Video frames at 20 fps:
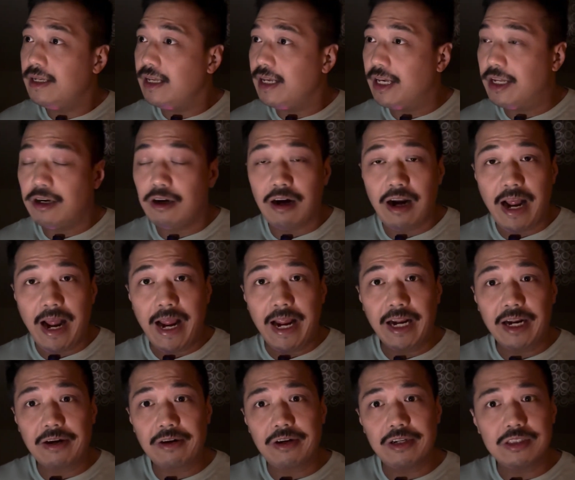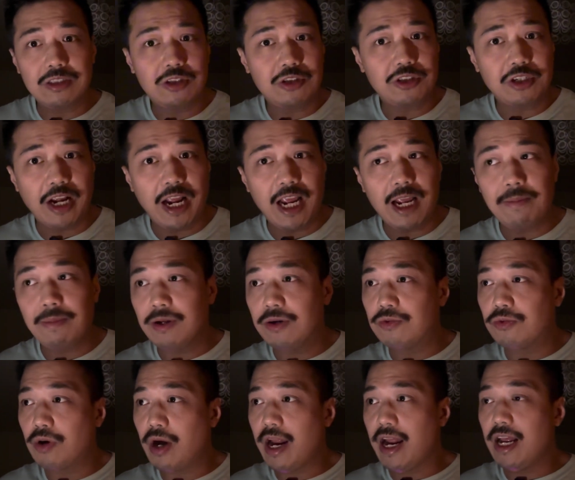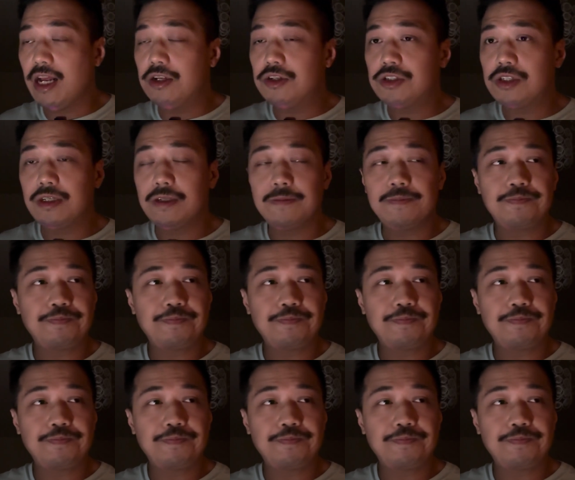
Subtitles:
inner anger and shame and rage